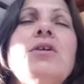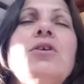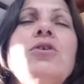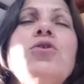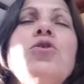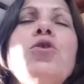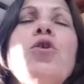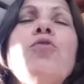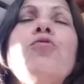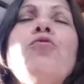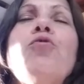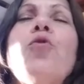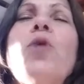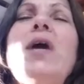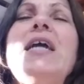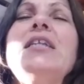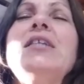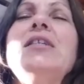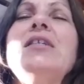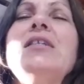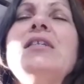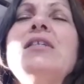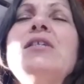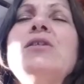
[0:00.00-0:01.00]
your
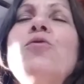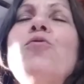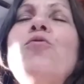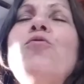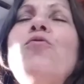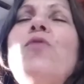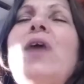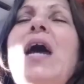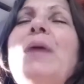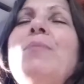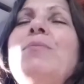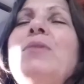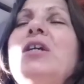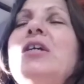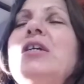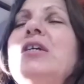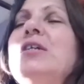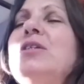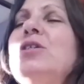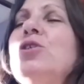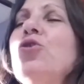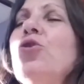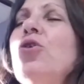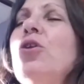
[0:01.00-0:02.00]
friends,
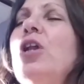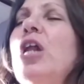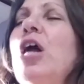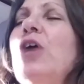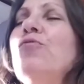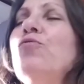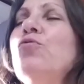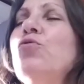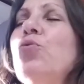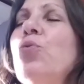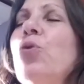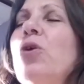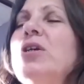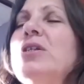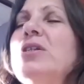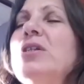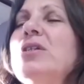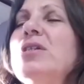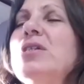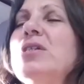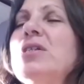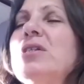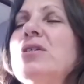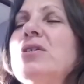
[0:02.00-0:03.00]
families, your loved
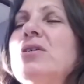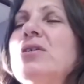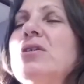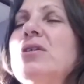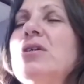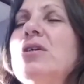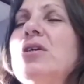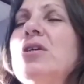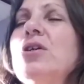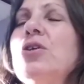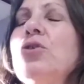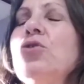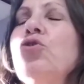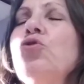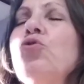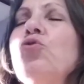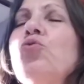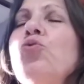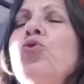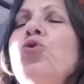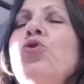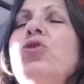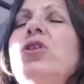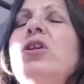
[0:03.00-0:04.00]
ones,
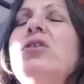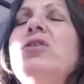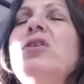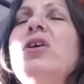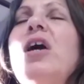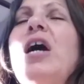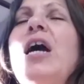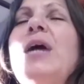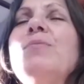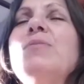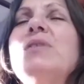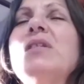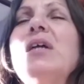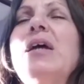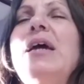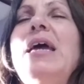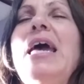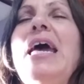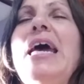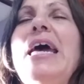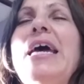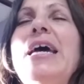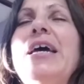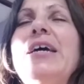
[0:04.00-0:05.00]
through the times
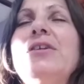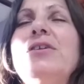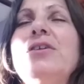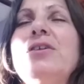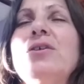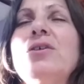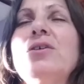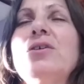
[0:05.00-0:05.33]
ahead.